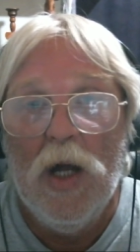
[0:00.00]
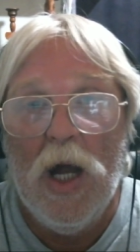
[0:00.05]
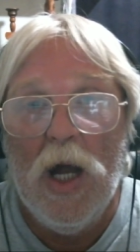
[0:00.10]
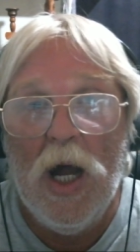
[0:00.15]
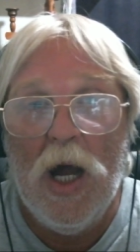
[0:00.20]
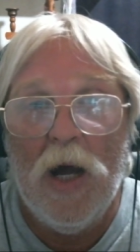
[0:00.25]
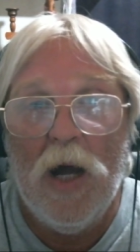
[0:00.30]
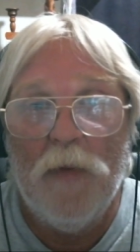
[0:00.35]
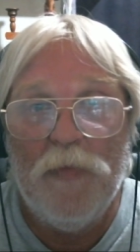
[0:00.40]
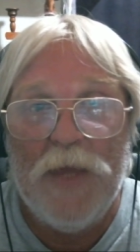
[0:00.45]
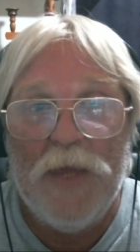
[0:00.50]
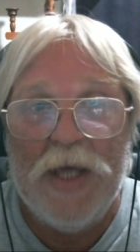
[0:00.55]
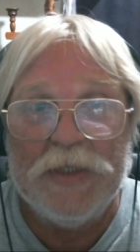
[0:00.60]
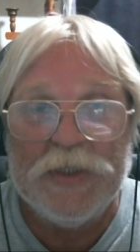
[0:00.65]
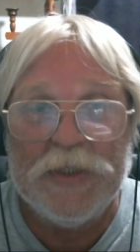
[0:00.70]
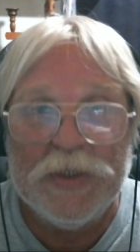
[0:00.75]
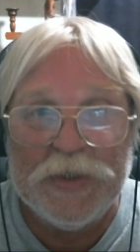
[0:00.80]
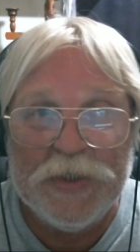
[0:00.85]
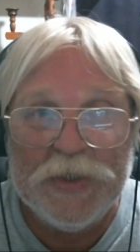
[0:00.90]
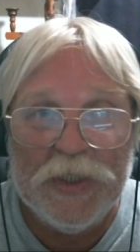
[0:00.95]
Um,
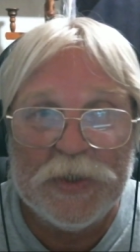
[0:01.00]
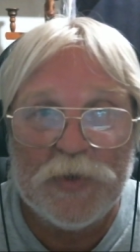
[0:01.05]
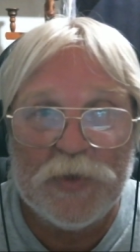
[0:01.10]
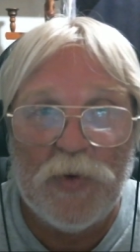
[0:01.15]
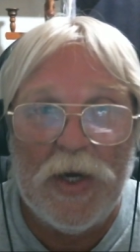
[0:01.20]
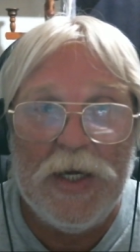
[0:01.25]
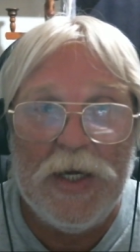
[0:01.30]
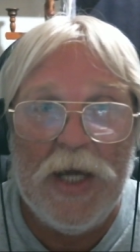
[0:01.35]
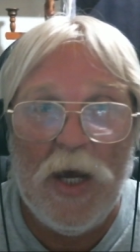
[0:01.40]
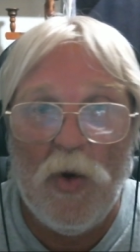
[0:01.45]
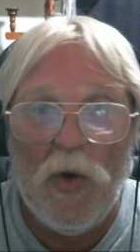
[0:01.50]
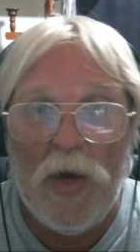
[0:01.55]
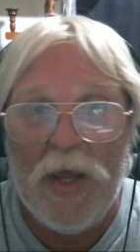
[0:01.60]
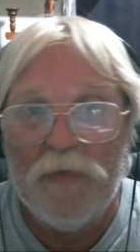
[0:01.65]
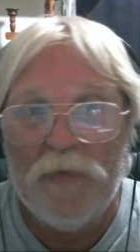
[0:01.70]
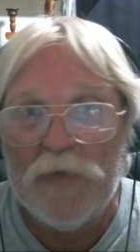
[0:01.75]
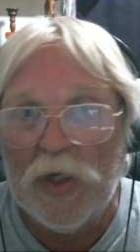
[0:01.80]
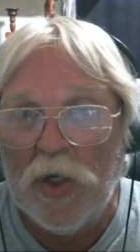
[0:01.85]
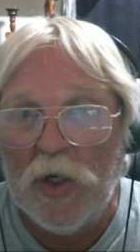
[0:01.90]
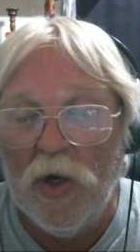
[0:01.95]
as it sits right now, I
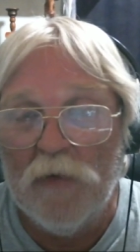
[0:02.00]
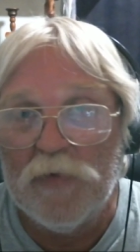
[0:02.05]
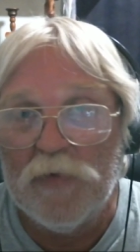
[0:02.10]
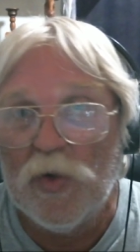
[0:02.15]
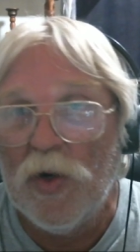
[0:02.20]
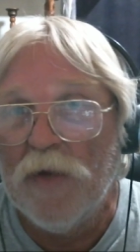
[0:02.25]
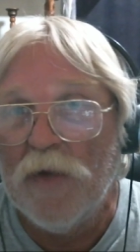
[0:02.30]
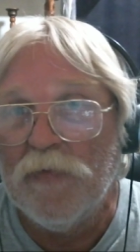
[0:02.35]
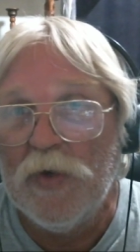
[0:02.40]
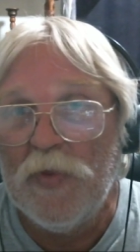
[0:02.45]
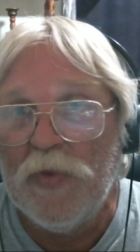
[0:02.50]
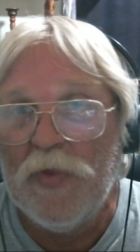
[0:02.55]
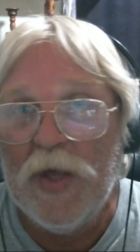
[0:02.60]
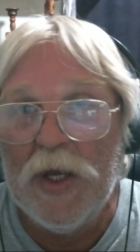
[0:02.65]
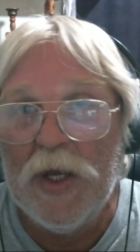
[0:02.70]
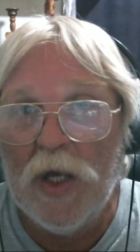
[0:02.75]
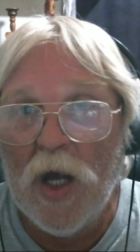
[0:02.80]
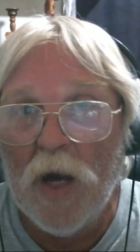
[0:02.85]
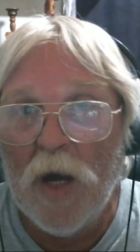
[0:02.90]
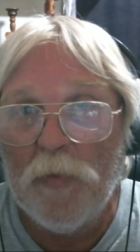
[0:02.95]
have to cover
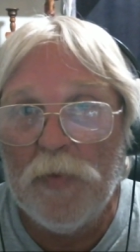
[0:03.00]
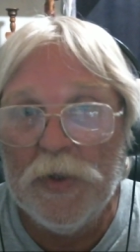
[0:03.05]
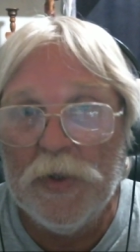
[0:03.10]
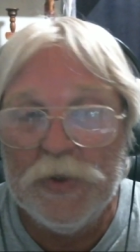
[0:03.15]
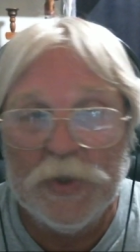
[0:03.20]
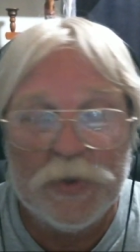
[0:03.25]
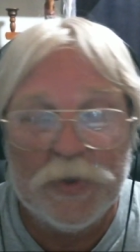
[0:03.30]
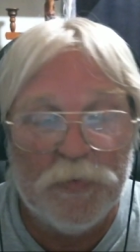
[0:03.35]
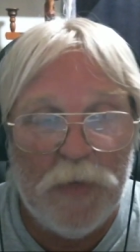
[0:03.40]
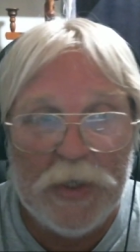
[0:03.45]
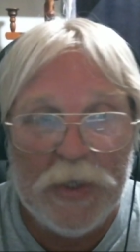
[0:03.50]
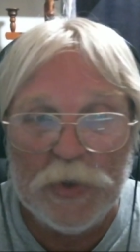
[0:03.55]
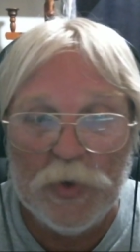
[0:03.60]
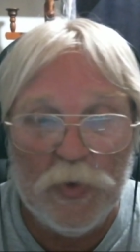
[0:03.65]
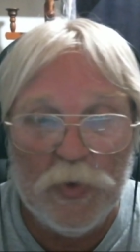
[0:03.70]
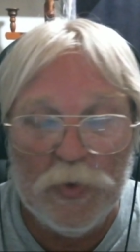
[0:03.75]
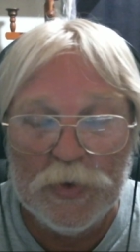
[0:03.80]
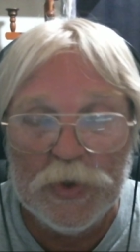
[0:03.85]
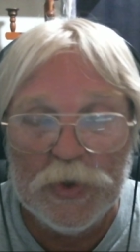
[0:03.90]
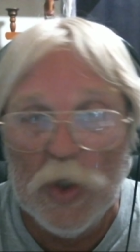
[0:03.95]
everything up and just make sure
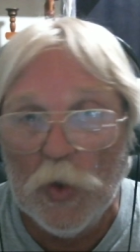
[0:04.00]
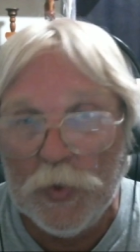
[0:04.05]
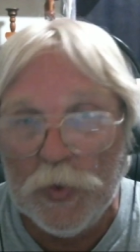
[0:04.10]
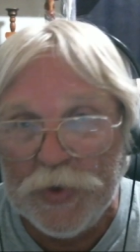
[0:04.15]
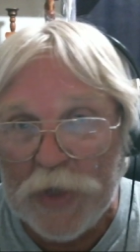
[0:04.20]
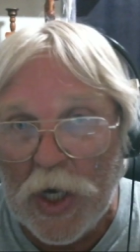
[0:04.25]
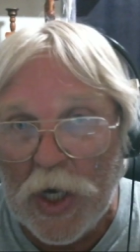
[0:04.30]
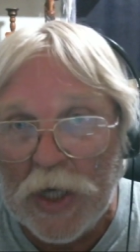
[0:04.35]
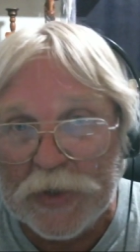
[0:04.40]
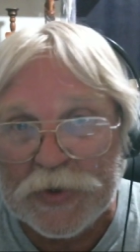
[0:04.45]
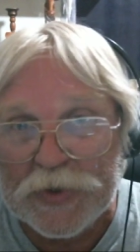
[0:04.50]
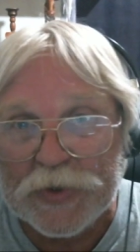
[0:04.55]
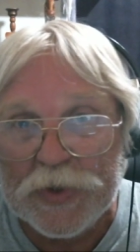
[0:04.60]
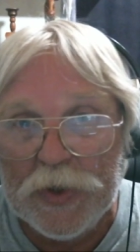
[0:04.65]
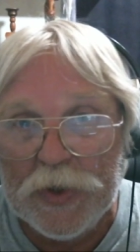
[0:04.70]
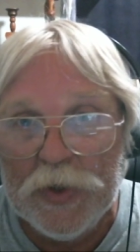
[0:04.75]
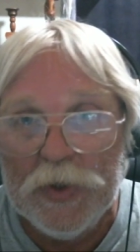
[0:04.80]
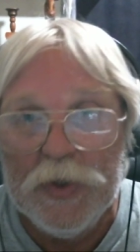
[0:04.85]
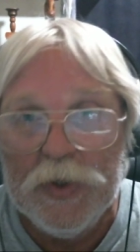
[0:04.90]
there's no dust.